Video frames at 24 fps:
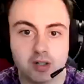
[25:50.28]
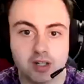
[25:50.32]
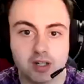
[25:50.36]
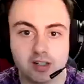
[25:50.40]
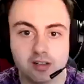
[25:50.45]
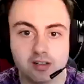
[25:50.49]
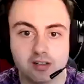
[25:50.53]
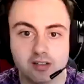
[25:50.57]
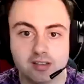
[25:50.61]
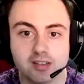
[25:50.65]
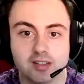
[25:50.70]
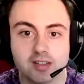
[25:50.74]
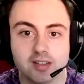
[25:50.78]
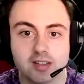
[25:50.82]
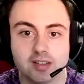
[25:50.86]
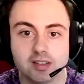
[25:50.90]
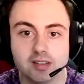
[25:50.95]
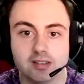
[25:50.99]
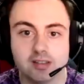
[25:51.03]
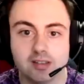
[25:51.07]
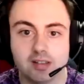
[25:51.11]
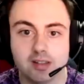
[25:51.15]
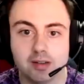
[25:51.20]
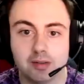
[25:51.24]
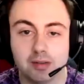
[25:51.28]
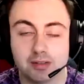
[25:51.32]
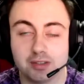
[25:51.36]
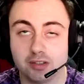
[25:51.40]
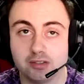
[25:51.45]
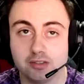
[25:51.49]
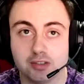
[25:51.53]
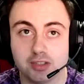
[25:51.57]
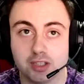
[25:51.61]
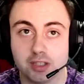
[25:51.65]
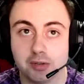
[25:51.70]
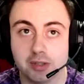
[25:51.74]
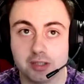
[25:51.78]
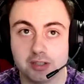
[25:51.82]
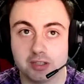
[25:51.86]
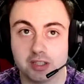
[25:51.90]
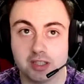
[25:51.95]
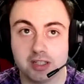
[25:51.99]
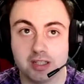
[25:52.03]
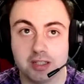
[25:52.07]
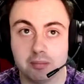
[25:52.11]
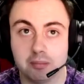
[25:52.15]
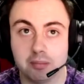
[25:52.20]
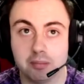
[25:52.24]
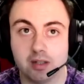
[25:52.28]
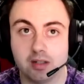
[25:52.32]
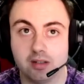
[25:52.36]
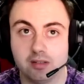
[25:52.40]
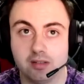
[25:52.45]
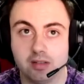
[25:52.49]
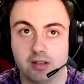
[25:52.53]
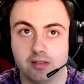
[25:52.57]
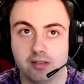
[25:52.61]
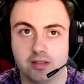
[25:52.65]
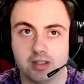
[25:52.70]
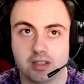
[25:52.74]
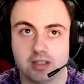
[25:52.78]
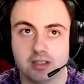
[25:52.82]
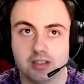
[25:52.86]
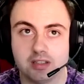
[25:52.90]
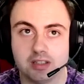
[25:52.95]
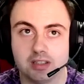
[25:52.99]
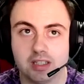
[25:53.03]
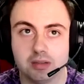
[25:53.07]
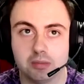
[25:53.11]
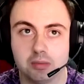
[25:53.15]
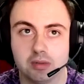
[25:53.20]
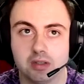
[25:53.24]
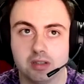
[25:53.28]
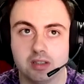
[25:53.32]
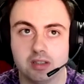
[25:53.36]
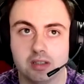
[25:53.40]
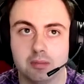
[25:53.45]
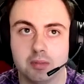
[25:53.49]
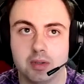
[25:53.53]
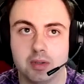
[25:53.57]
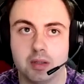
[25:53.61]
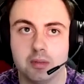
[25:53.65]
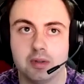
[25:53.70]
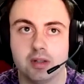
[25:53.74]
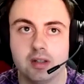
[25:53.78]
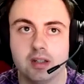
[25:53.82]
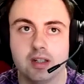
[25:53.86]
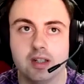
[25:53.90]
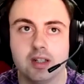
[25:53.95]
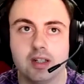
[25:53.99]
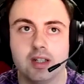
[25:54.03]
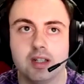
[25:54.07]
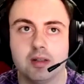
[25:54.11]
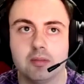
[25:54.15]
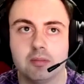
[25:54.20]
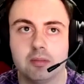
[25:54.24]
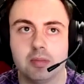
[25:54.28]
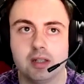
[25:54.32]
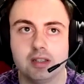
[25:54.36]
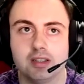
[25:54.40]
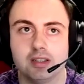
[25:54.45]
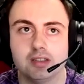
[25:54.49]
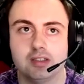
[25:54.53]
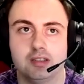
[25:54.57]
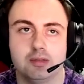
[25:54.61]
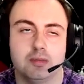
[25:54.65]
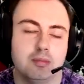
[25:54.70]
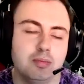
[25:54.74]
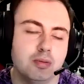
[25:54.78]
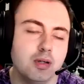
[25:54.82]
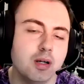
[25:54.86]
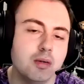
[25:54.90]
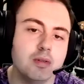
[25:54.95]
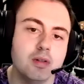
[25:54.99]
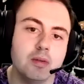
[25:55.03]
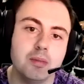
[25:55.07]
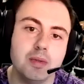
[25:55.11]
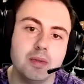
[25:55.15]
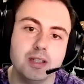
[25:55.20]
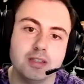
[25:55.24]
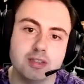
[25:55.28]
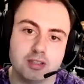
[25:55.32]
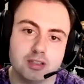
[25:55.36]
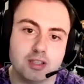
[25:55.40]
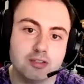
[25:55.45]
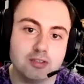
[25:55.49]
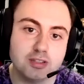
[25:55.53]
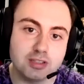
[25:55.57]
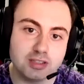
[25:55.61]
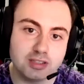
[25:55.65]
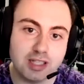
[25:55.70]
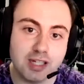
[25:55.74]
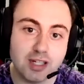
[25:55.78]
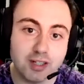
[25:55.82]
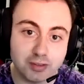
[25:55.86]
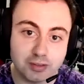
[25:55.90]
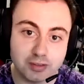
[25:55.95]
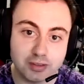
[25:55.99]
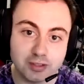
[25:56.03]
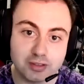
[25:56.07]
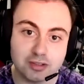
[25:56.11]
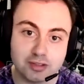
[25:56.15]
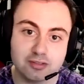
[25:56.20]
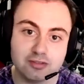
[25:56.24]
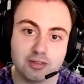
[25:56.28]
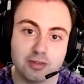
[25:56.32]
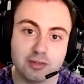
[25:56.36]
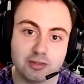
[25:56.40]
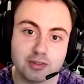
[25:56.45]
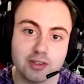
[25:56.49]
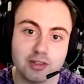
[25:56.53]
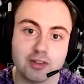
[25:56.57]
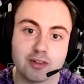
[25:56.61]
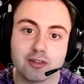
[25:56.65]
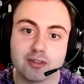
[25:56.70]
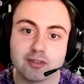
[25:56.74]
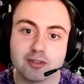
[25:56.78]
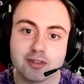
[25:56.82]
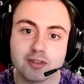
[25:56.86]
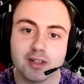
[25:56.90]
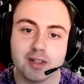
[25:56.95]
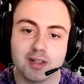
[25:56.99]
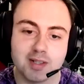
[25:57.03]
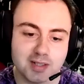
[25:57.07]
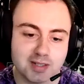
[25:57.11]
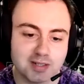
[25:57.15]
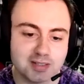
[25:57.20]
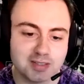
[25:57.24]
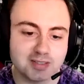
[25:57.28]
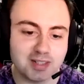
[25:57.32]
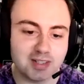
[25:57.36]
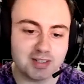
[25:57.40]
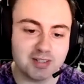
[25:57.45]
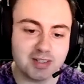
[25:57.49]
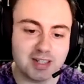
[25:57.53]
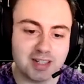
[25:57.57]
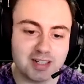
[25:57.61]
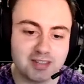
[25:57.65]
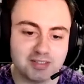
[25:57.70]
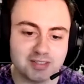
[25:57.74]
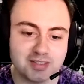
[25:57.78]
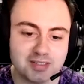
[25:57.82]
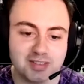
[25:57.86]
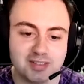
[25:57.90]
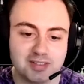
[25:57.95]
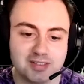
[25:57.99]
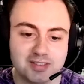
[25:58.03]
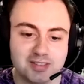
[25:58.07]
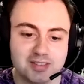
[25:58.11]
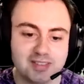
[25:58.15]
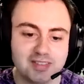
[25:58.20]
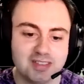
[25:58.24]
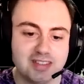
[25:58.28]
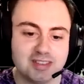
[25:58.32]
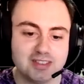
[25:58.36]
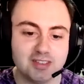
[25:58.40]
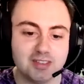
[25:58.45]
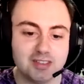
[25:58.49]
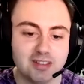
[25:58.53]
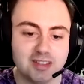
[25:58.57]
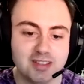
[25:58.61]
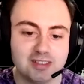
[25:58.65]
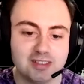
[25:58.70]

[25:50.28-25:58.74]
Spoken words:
one. I've done two actually, but I've only shared one at the moment. But the problem is, it don't stay on you; it just falls off. So you have to. It's